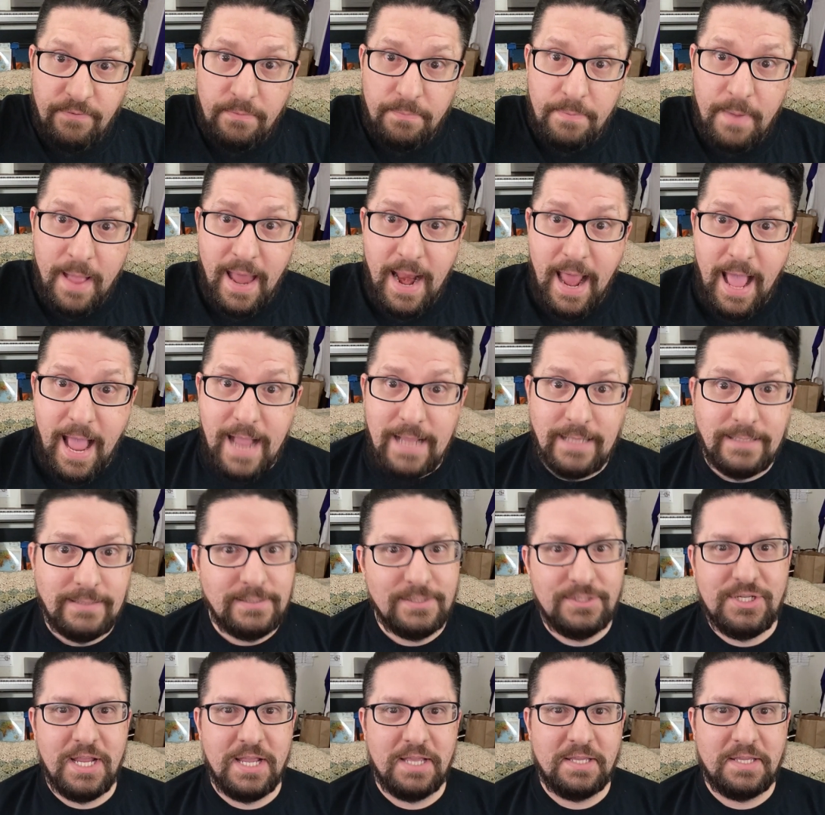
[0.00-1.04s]
everybody?
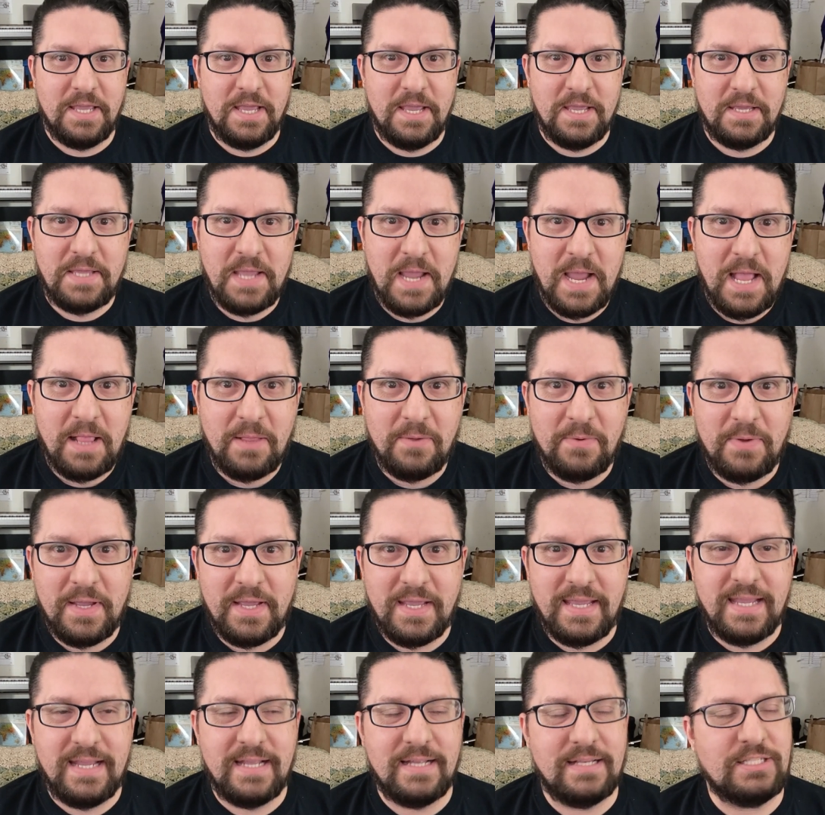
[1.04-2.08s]
J.K.
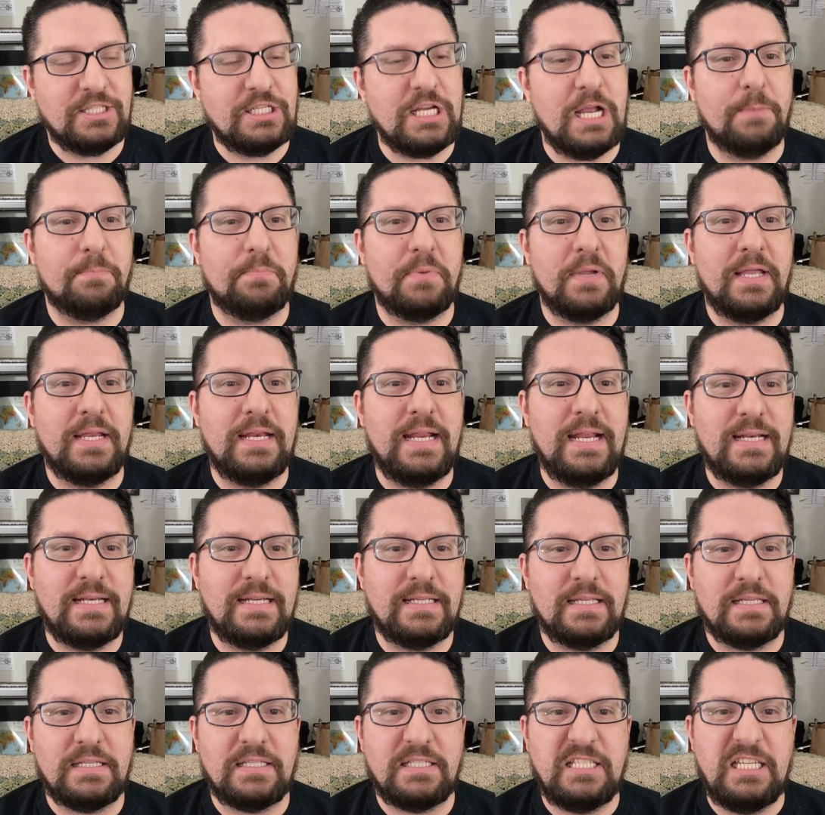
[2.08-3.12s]
Cowley here, jumping
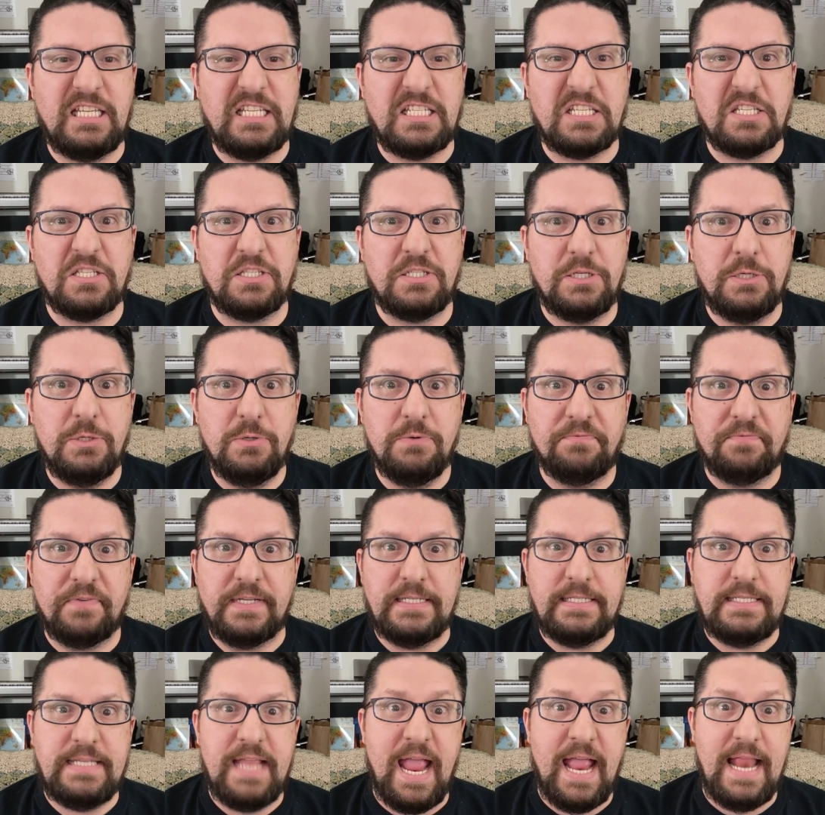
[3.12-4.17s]
into the season 2
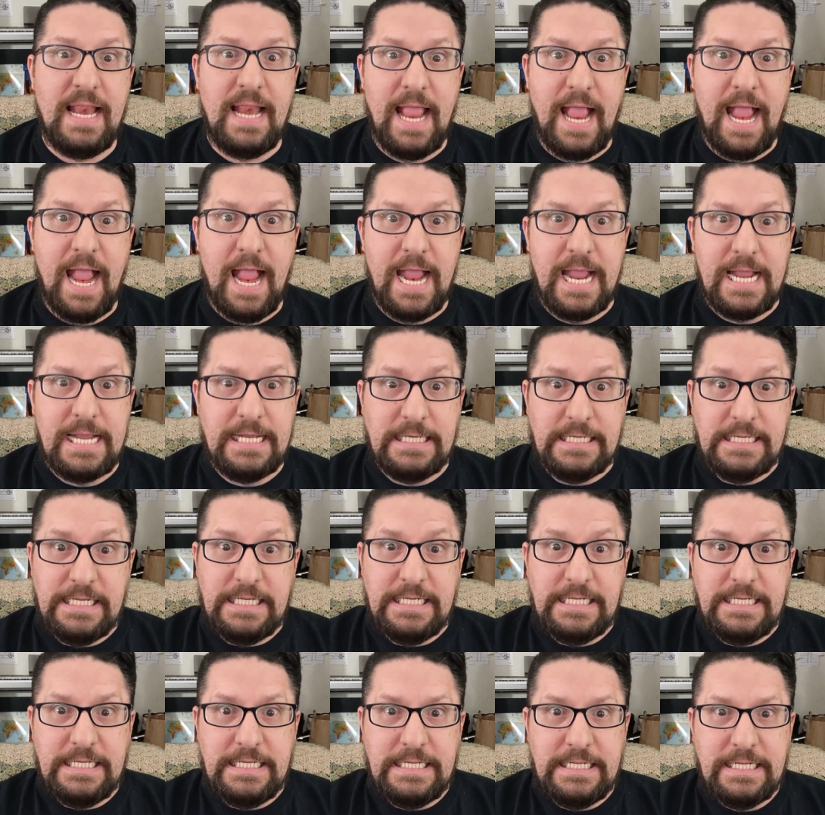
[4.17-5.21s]
finale
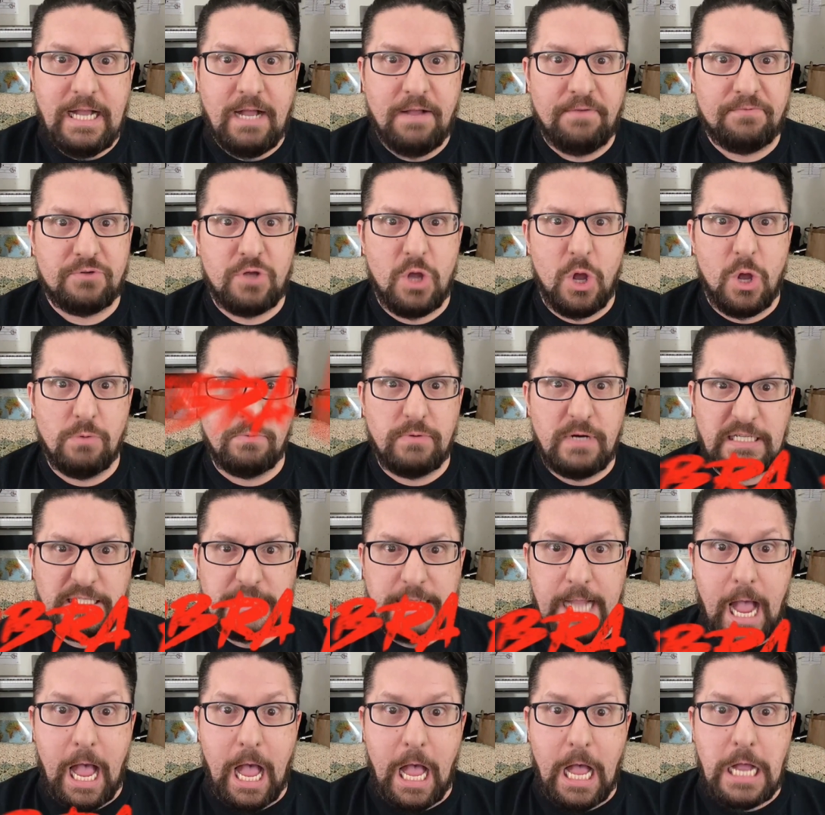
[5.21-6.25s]
of
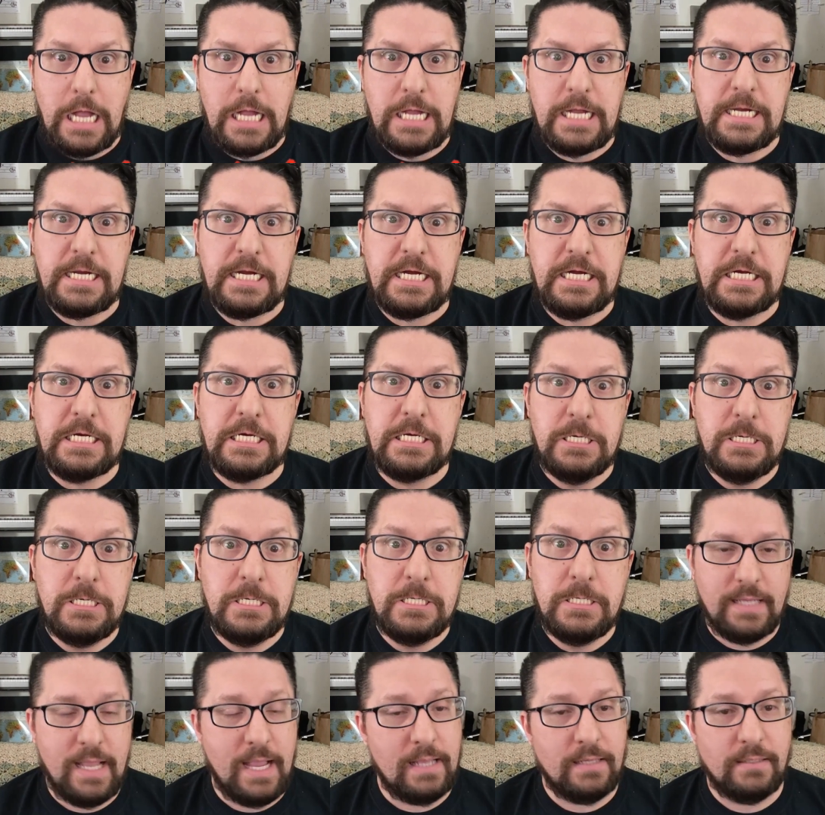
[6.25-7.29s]
Cobra Kai.
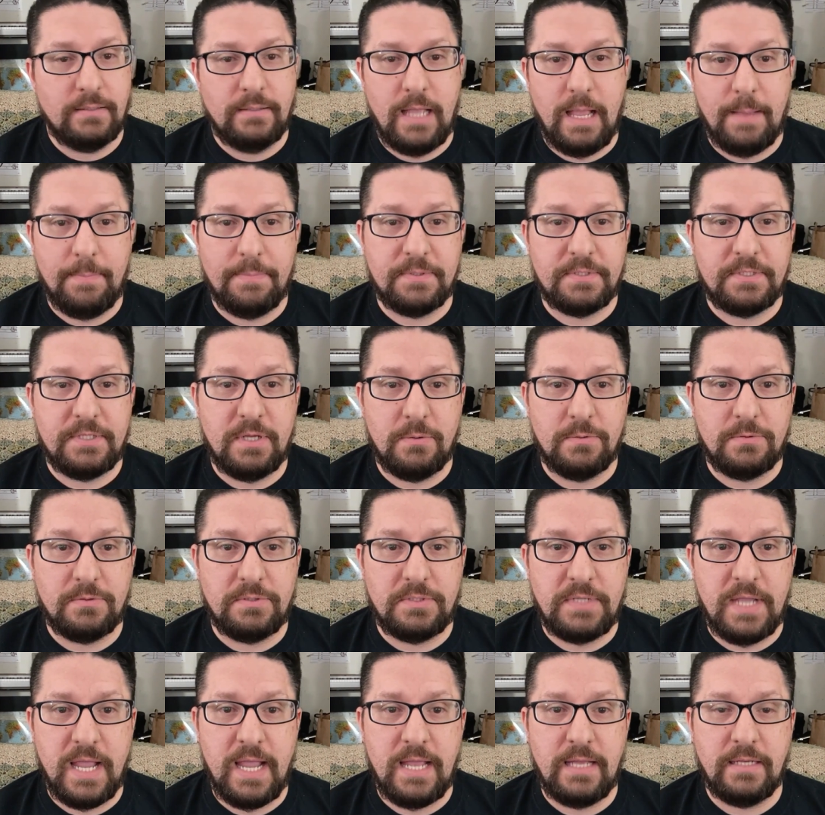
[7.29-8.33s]
Yeah,
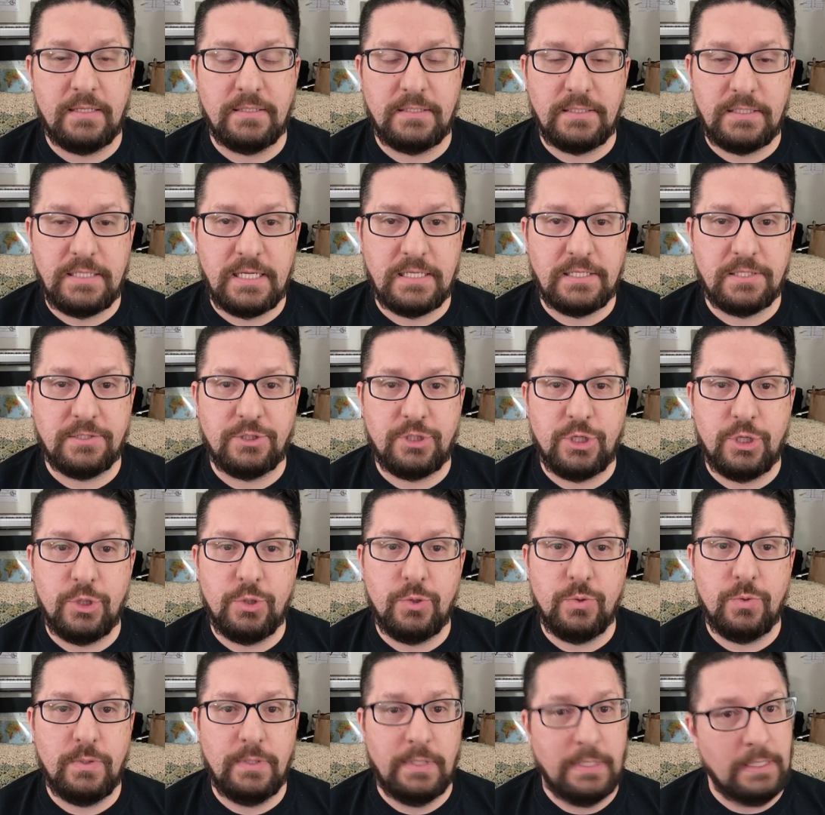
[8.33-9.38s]
episode 10, season
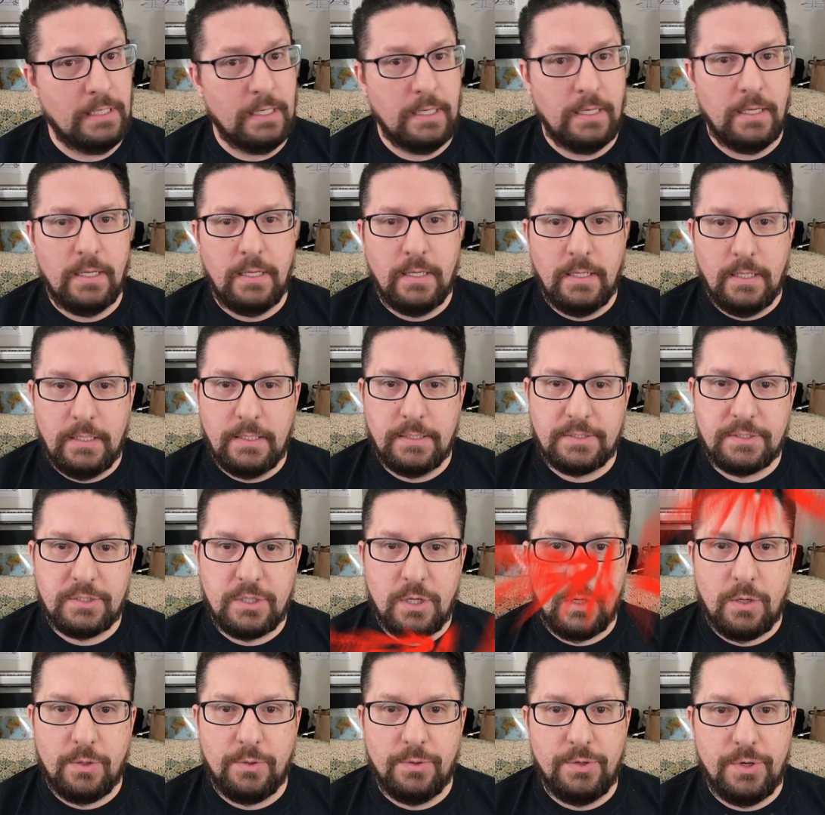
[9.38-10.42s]
2.
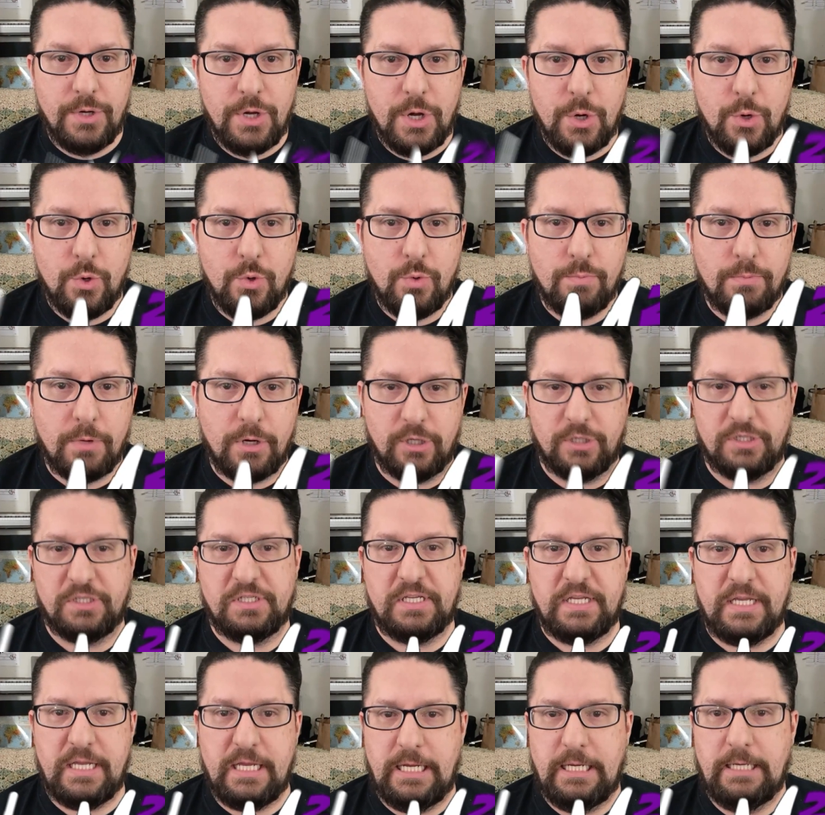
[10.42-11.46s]
It's called No
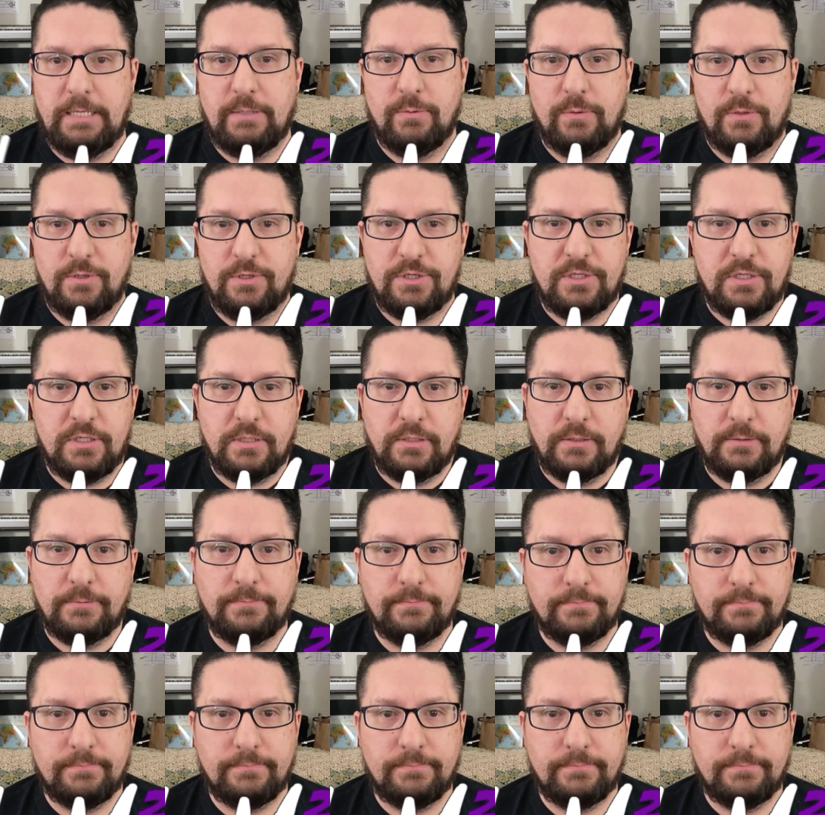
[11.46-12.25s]
Mercy, which,